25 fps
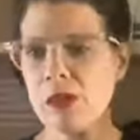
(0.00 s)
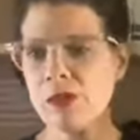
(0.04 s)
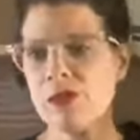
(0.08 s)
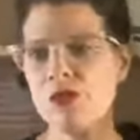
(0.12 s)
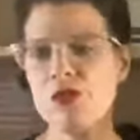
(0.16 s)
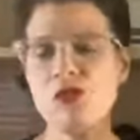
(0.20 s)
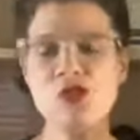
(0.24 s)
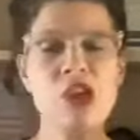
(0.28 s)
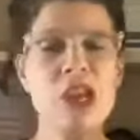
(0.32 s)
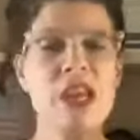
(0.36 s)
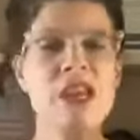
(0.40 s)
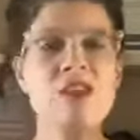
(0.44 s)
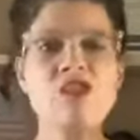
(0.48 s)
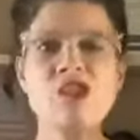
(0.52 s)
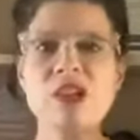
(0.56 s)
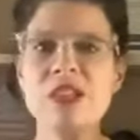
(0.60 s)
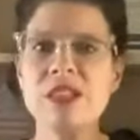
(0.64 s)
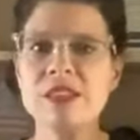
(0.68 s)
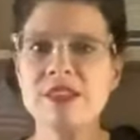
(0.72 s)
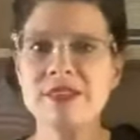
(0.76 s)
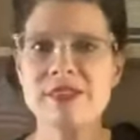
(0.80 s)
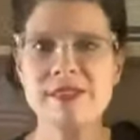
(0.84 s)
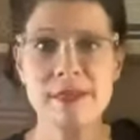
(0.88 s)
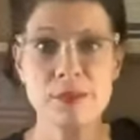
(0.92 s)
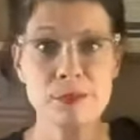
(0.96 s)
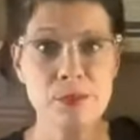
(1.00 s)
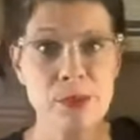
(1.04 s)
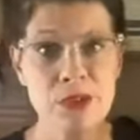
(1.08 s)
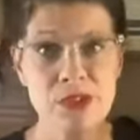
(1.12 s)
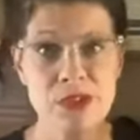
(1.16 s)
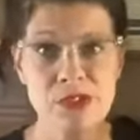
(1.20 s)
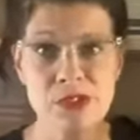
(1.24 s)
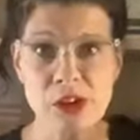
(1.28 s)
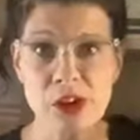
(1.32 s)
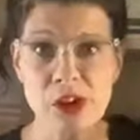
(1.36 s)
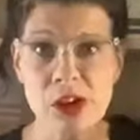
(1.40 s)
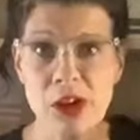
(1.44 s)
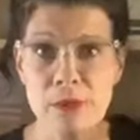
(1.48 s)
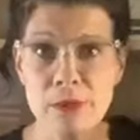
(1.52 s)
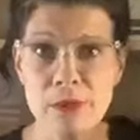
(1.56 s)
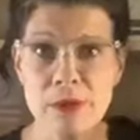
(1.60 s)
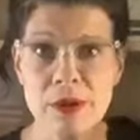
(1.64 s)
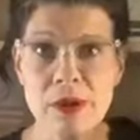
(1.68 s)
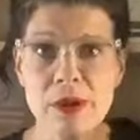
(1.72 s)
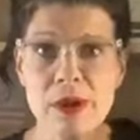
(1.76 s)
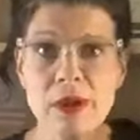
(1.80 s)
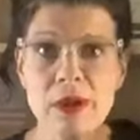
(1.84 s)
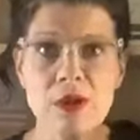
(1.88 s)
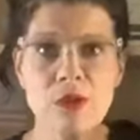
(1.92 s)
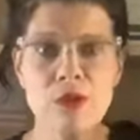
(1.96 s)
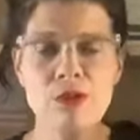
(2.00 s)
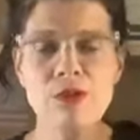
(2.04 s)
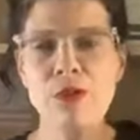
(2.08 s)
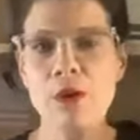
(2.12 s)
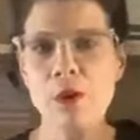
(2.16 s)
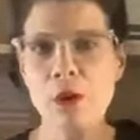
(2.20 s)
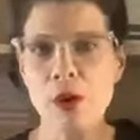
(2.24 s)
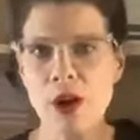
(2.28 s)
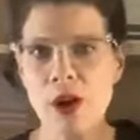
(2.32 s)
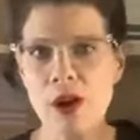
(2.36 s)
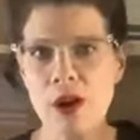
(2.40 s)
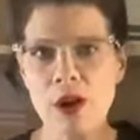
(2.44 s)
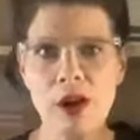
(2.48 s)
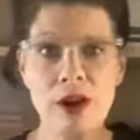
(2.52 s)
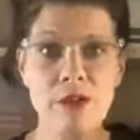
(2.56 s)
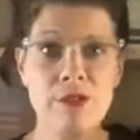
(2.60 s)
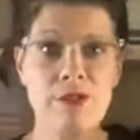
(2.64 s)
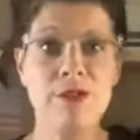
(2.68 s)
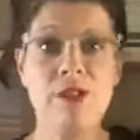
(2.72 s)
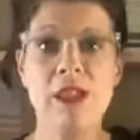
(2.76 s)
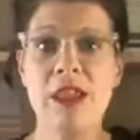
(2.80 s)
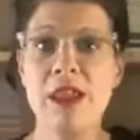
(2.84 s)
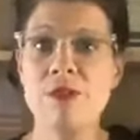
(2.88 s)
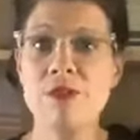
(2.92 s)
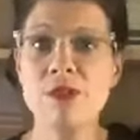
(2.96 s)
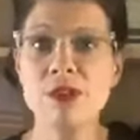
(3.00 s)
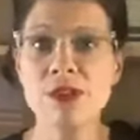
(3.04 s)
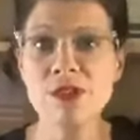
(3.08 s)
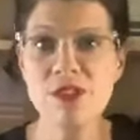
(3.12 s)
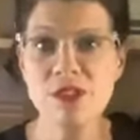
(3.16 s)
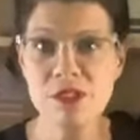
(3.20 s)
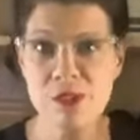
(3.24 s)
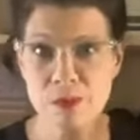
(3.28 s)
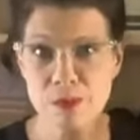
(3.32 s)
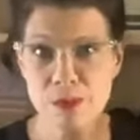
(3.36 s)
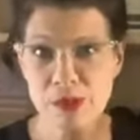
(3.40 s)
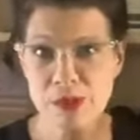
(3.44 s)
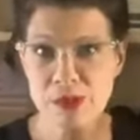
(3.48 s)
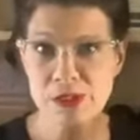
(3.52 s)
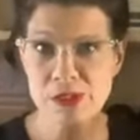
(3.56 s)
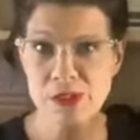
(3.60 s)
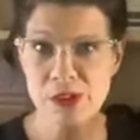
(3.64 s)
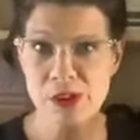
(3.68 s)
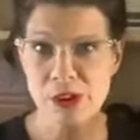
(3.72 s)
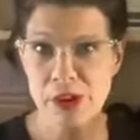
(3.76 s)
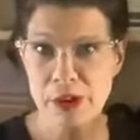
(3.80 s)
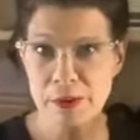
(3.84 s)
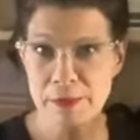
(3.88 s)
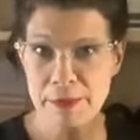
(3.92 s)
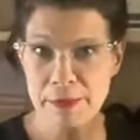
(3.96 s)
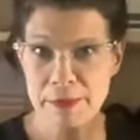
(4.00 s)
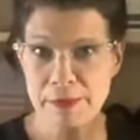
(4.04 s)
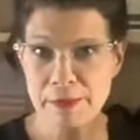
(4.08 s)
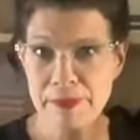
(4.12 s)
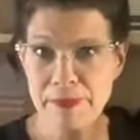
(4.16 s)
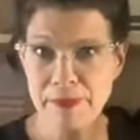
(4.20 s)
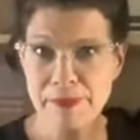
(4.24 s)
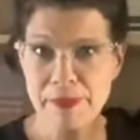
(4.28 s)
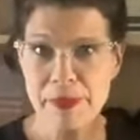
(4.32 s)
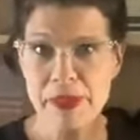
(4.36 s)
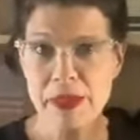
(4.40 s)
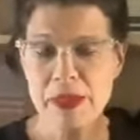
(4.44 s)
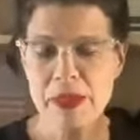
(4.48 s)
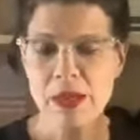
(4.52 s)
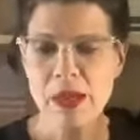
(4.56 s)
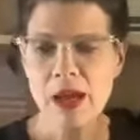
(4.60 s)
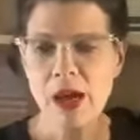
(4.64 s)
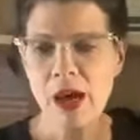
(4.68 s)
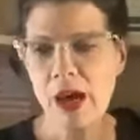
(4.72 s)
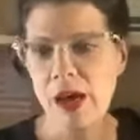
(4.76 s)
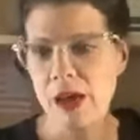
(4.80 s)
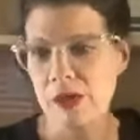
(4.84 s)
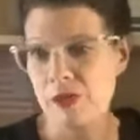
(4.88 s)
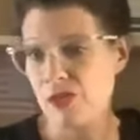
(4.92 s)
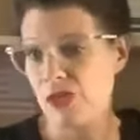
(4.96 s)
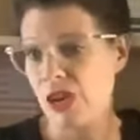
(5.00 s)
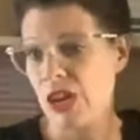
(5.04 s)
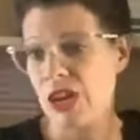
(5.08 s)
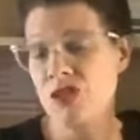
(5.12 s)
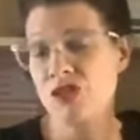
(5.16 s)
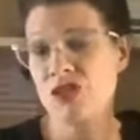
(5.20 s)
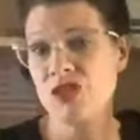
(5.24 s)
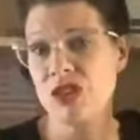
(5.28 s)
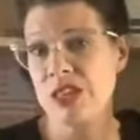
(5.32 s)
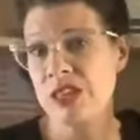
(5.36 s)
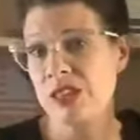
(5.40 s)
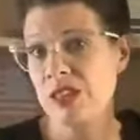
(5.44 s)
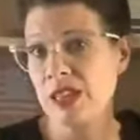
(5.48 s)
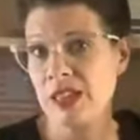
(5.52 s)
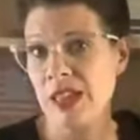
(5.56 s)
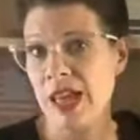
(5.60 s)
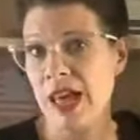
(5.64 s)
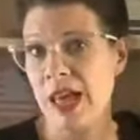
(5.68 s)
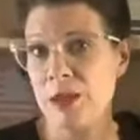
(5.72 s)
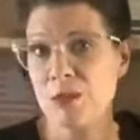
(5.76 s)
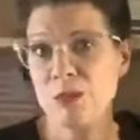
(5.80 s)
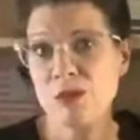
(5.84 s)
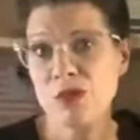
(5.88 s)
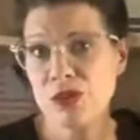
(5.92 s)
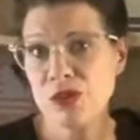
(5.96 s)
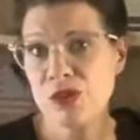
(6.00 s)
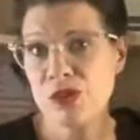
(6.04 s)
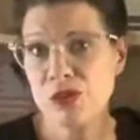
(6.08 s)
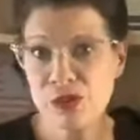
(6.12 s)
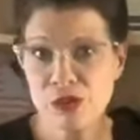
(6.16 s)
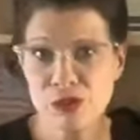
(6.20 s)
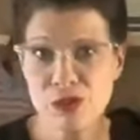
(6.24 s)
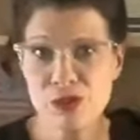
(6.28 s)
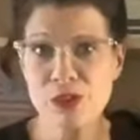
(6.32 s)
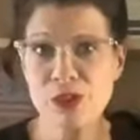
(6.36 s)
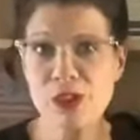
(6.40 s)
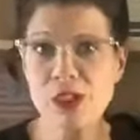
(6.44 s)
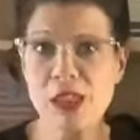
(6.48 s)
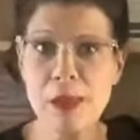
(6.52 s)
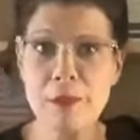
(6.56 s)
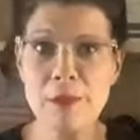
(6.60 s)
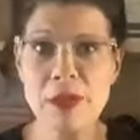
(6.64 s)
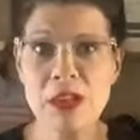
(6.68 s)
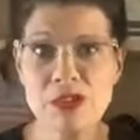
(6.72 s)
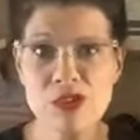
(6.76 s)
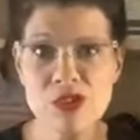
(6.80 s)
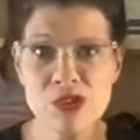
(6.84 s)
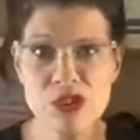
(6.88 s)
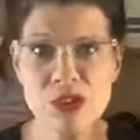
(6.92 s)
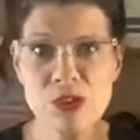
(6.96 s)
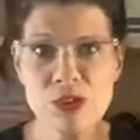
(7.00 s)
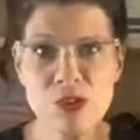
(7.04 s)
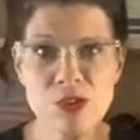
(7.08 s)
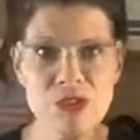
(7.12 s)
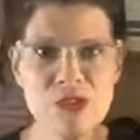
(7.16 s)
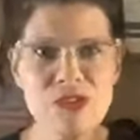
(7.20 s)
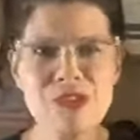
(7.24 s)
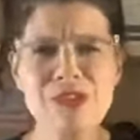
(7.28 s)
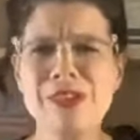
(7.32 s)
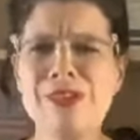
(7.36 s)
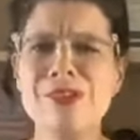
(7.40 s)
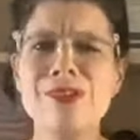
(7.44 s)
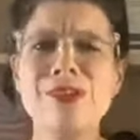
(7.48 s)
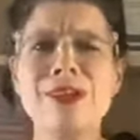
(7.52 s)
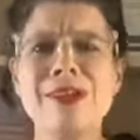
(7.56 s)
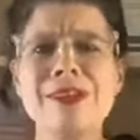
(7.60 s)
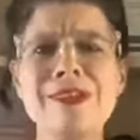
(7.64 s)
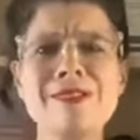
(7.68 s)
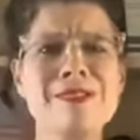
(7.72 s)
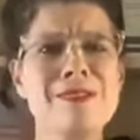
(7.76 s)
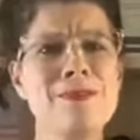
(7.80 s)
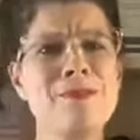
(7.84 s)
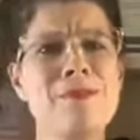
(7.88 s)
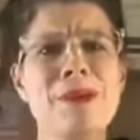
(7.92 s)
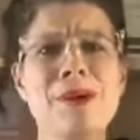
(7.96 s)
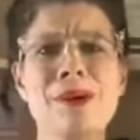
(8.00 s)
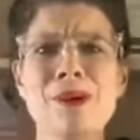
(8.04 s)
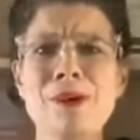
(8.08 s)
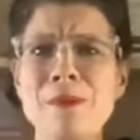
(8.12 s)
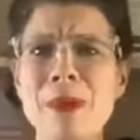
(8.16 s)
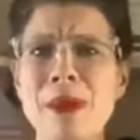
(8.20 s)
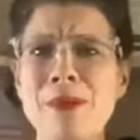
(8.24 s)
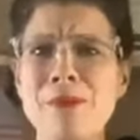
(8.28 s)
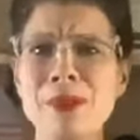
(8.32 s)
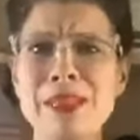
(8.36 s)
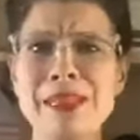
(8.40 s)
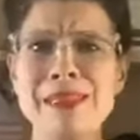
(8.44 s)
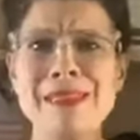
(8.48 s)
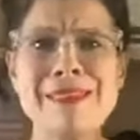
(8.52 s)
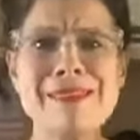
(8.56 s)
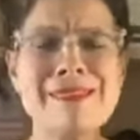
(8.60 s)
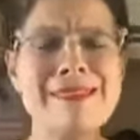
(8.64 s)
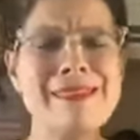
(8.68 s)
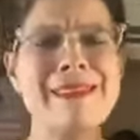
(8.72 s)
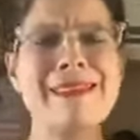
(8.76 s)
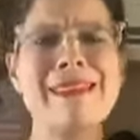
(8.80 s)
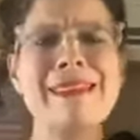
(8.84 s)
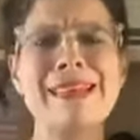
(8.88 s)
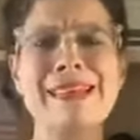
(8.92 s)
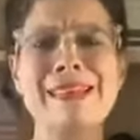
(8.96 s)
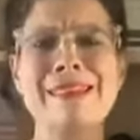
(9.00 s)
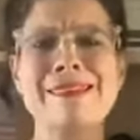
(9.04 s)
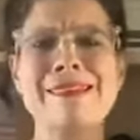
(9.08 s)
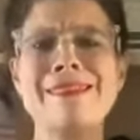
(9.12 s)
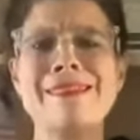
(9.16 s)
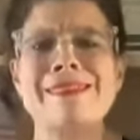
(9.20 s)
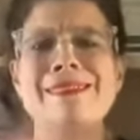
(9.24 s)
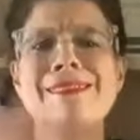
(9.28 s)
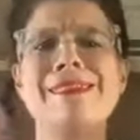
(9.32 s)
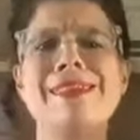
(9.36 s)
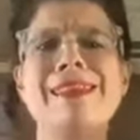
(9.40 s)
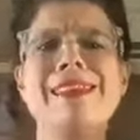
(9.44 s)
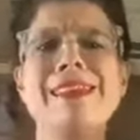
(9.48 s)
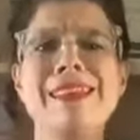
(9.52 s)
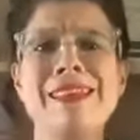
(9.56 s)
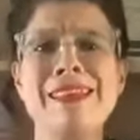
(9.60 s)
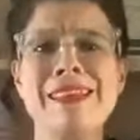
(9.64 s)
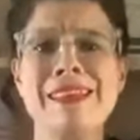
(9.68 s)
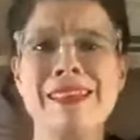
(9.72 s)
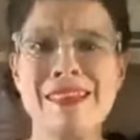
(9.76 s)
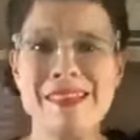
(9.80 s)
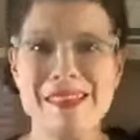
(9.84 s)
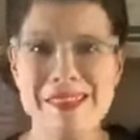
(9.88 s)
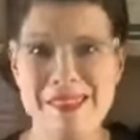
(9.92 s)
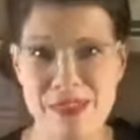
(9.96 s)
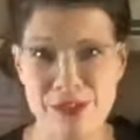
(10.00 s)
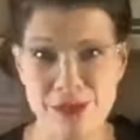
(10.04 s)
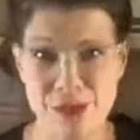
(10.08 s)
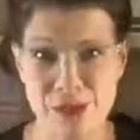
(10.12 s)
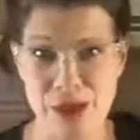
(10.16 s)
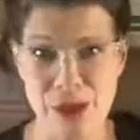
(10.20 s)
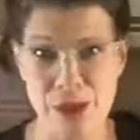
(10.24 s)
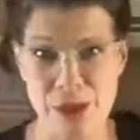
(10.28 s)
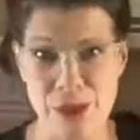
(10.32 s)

changing the simple syrup for a flavored simple syrup, changing the lime juice for lemon juice. You can experiment with this in a gazillion different